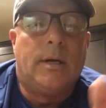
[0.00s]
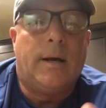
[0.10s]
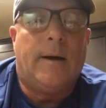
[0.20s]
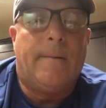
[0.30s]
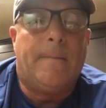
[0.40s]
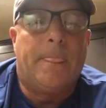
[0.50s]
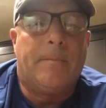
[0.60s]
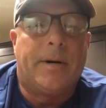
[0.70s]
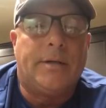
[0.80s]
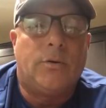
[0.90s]

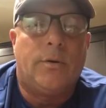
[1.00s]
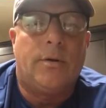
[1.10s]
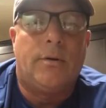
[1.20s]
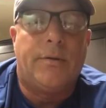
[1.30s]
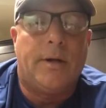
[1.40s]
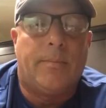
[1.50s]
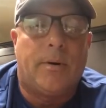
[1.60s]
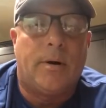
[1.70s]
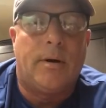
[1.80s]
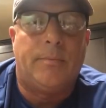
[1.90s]
But I tore the whole thing
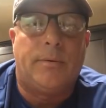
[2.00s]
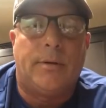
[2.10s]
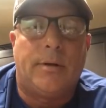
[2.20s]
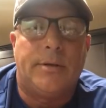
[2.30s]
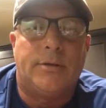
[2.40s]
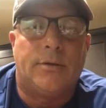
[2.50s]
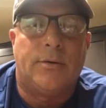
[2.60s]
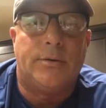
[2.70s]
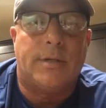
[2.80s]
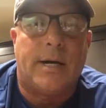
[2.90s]
apart, pulled all these
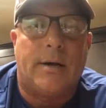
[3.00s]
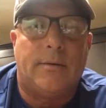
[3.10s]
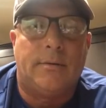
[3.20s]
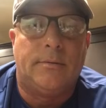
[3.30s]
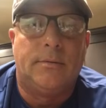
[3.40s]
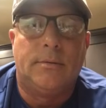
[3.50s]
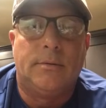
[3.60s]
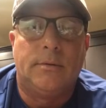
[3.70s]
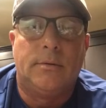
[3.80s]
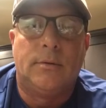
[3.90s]
screws out,
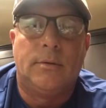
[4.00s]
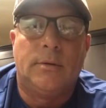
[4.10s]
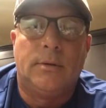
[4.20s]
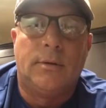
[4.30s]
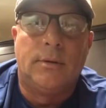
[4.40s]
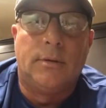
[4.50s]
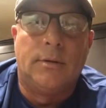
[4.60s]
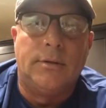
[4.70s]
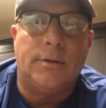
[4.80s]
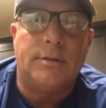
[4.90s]

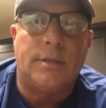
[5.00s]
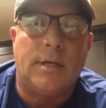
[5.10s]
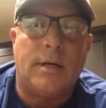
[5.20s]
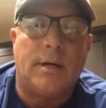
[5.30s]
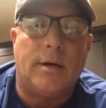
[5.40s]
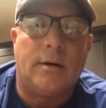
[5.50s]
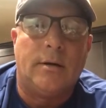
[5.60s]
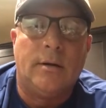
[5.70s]
as you can see here.